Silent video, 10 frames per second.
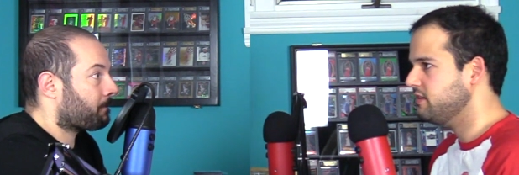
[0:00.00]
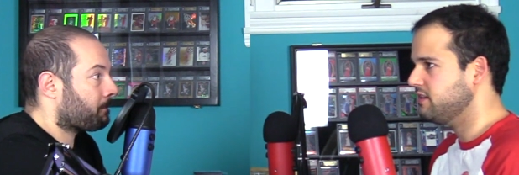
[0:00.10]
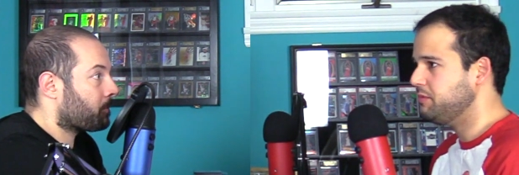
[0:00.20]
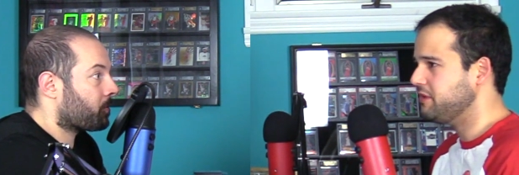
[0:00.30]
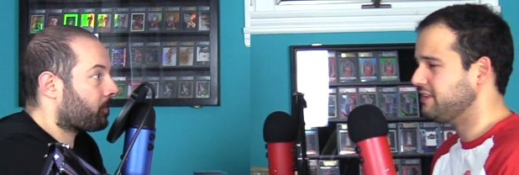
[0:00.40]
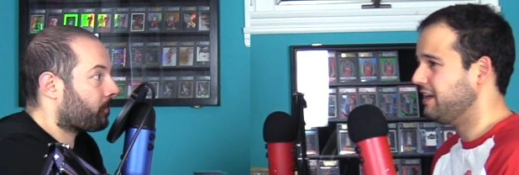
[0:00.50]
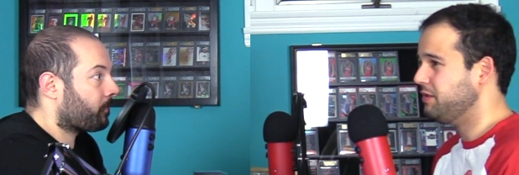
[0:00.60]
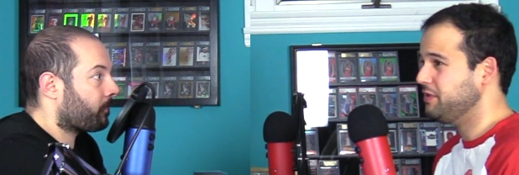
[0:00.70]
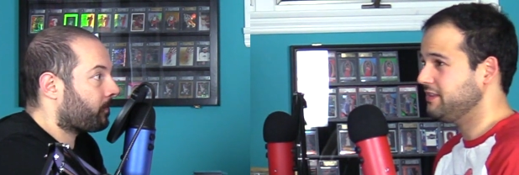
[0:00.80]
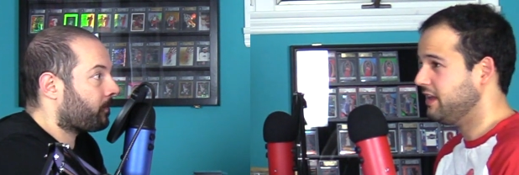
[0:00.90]
Speaker 1: To them, it's not a
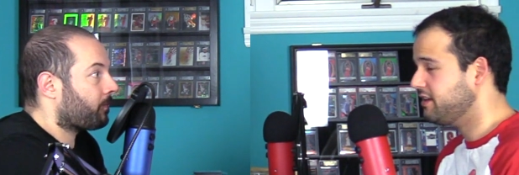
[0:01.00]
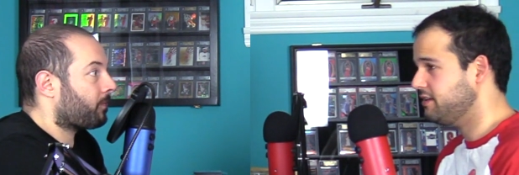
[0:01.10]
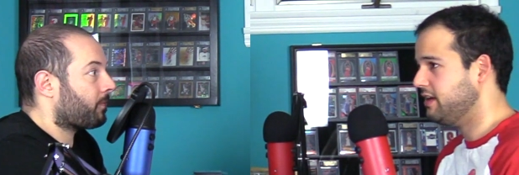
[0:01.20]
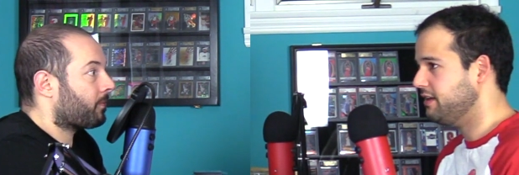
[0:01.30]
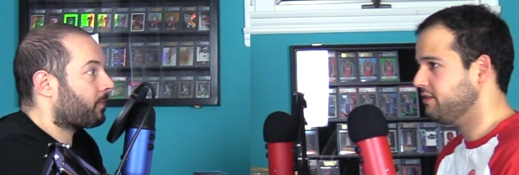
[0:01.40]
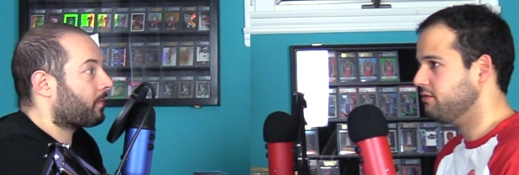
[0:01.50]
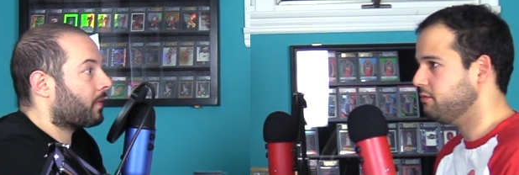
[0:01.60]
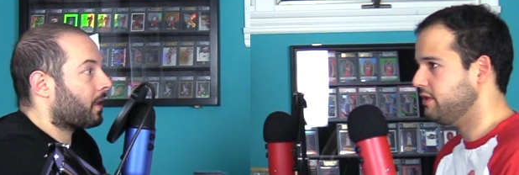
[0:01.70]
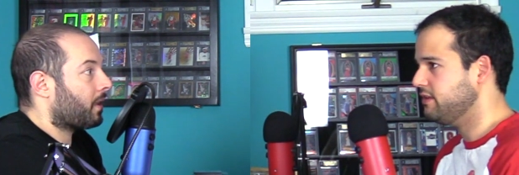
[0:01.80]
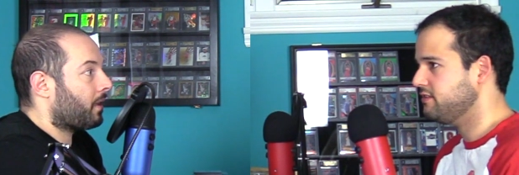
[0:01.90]
big negative having
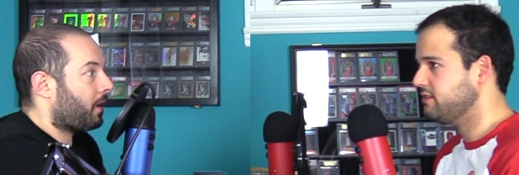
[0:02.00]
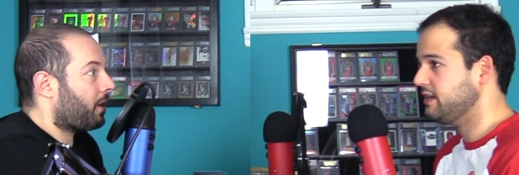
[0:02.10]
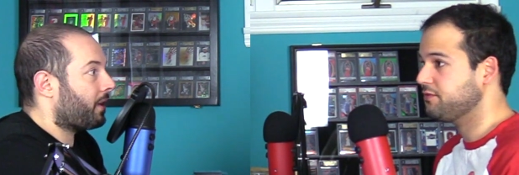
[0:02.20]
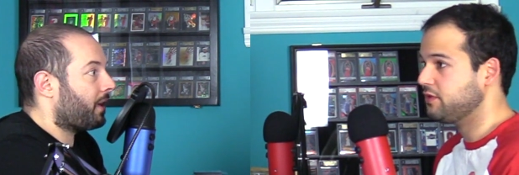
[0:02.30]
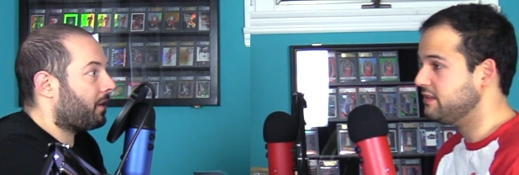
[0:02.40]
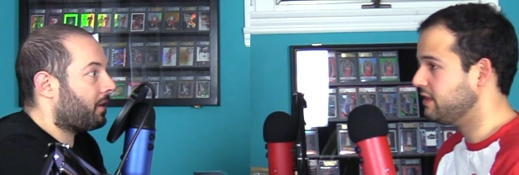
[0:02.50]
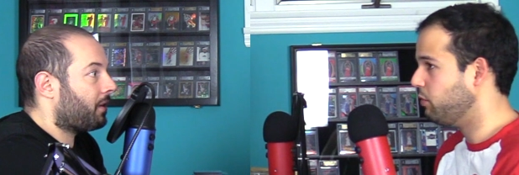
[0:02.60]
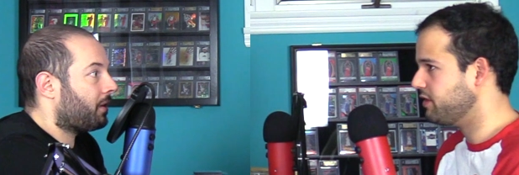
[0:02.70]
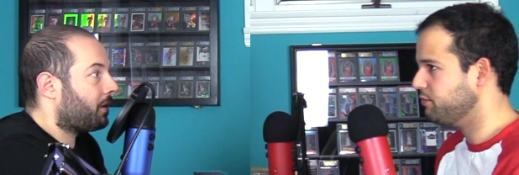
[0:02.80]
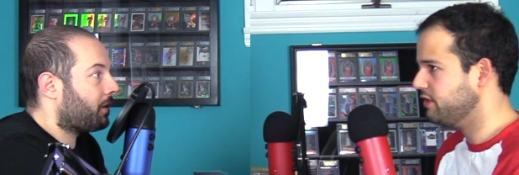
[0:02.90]
roommates. They oh, yeah. friends that
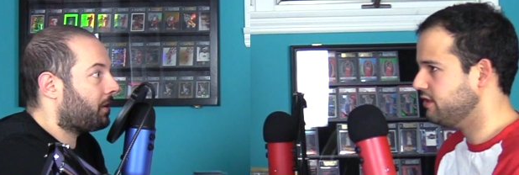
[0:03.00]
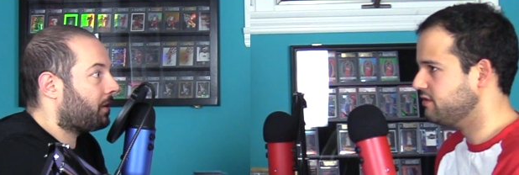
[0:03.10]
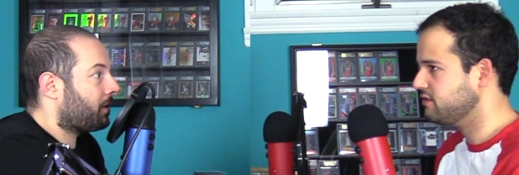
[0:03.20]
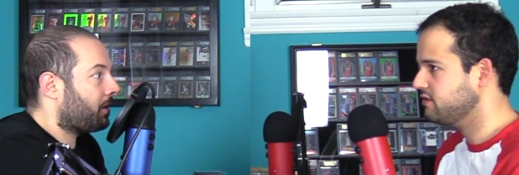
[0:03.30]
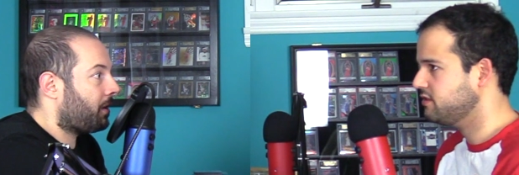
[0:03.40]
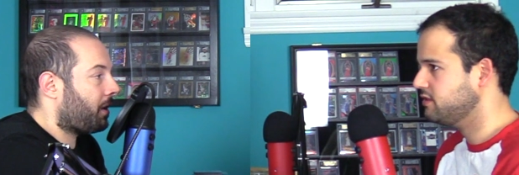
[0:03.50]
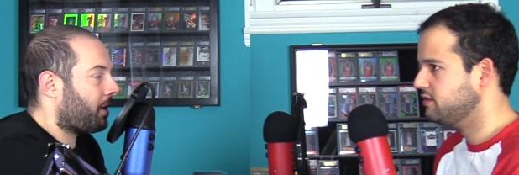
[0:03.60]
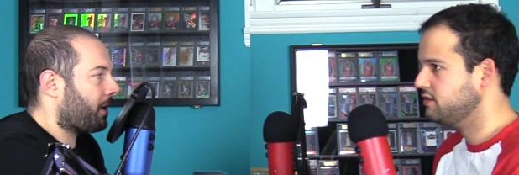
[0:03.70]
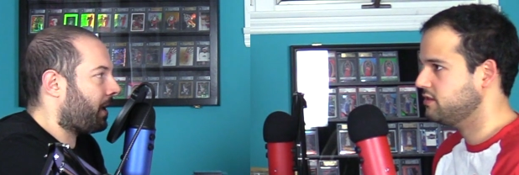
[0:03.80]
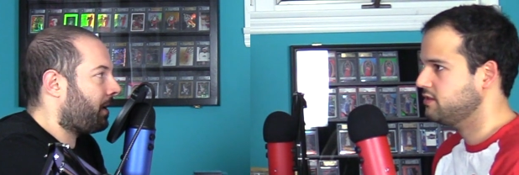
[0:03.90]
want to play. So.
Speaker 2: Oh
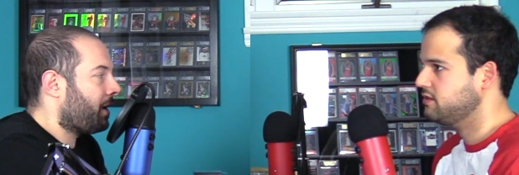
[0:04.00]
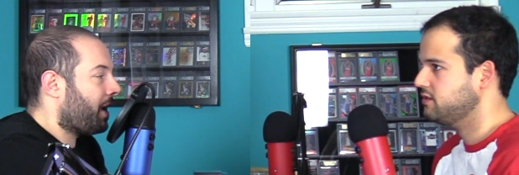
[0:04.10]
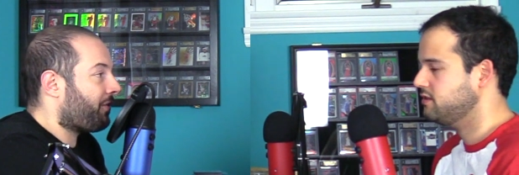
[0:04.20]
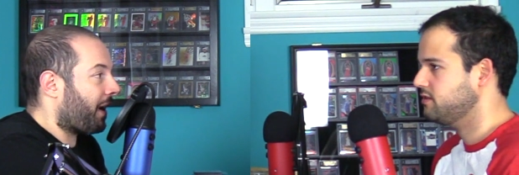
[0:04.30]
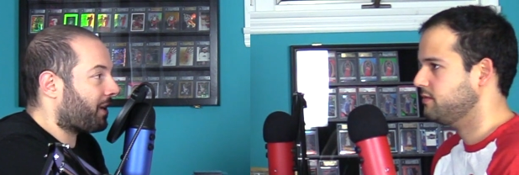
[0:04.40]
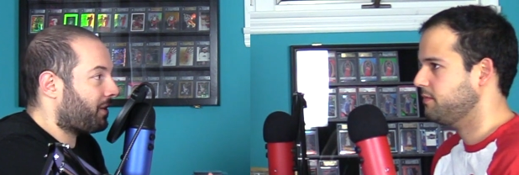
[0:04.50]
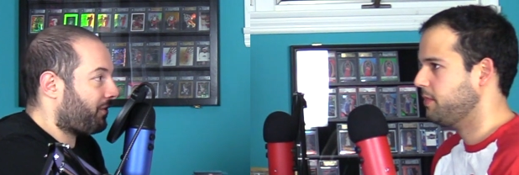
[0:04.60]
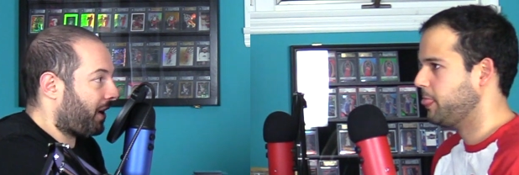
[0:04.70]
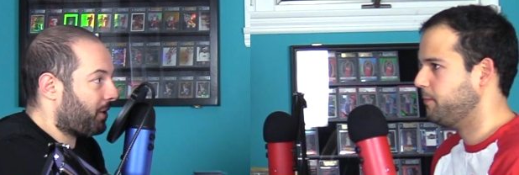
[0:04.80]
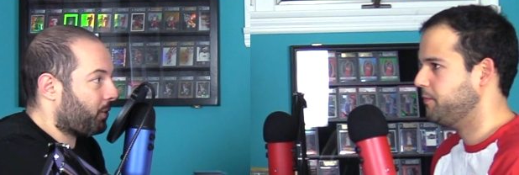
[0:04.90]
yeah. If I could,
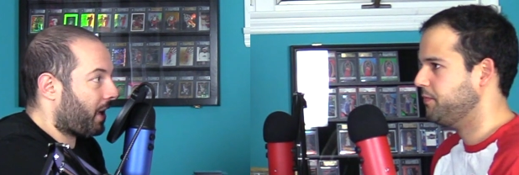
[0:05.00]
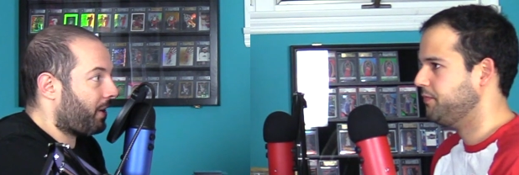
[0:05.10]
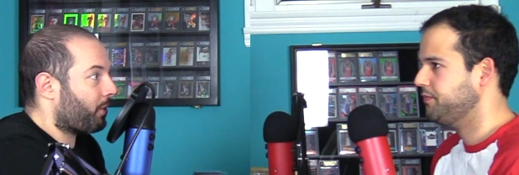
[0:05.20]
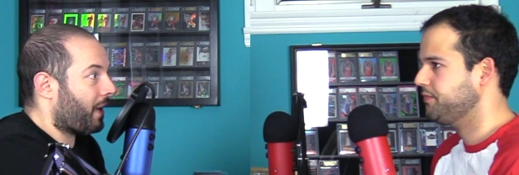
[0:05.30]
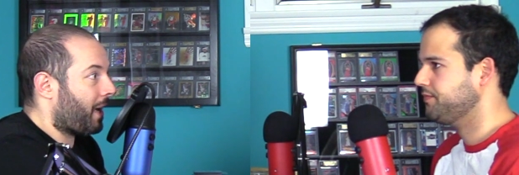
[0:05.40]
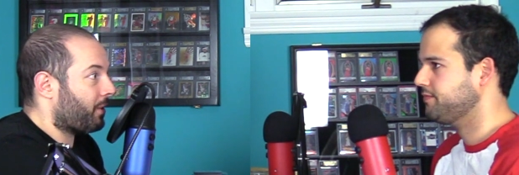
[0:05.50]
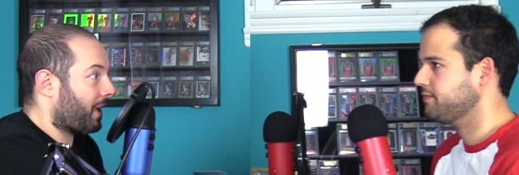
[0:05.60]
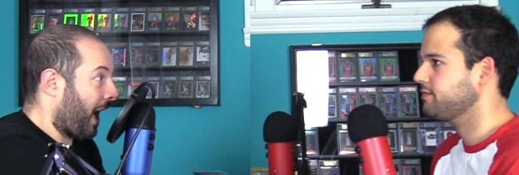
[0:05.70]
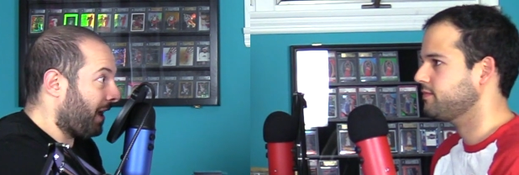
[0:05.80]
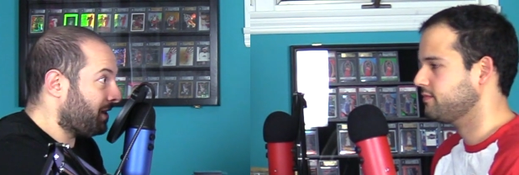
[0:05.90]
if I knew what I know now in
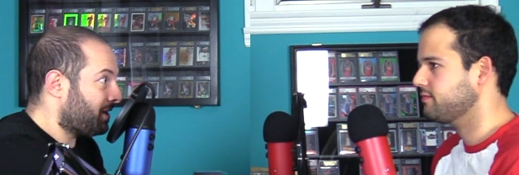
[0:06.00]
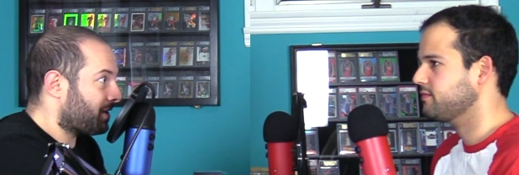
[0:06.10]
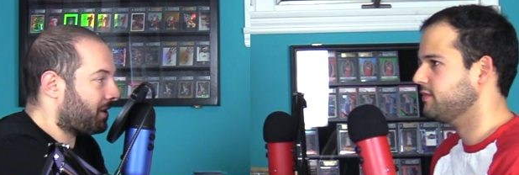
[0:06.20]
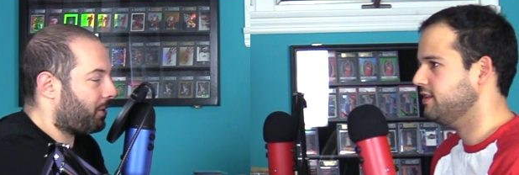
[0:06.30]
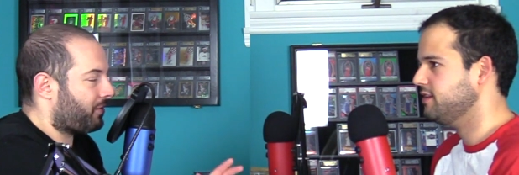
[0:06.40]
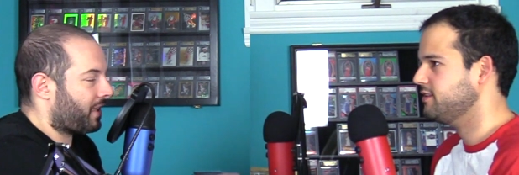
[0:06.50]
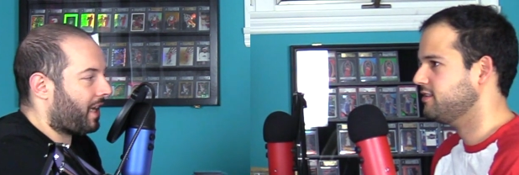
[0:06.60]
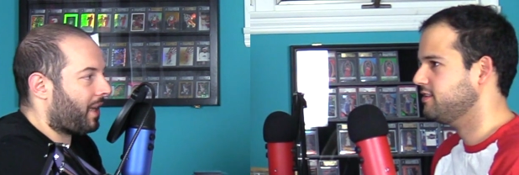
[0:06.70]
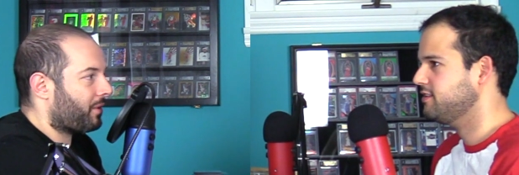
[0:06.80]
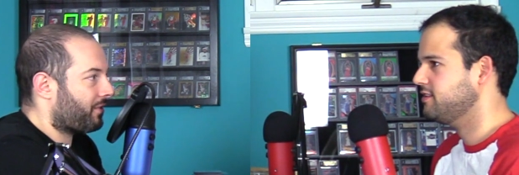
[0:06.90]
college, oh yeah.
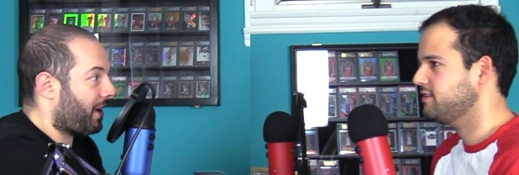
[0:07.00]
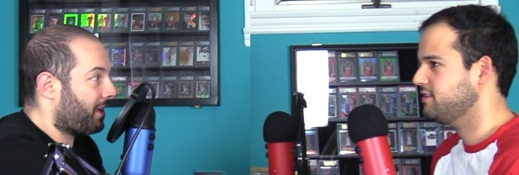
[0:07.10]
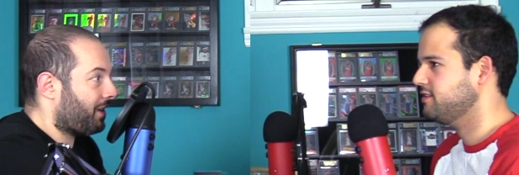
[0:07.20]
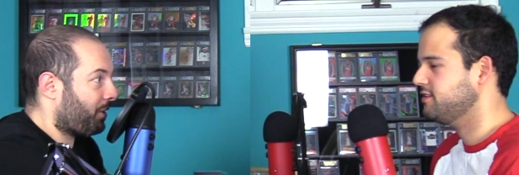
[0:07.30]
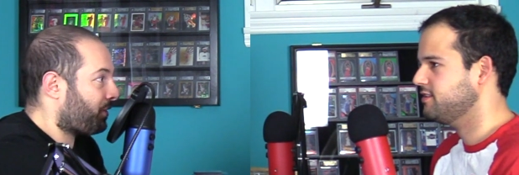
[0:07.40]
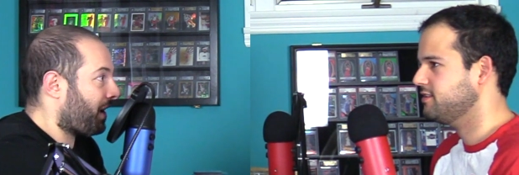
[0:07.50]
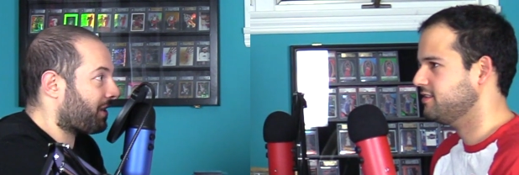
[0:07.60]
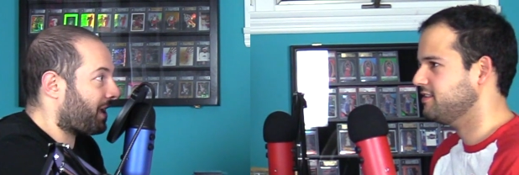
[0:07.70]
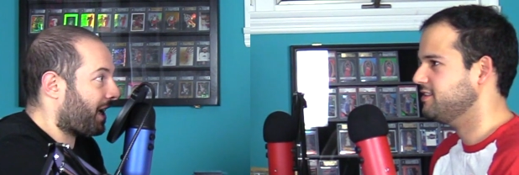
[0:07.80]
forget it. I would have had, I would have house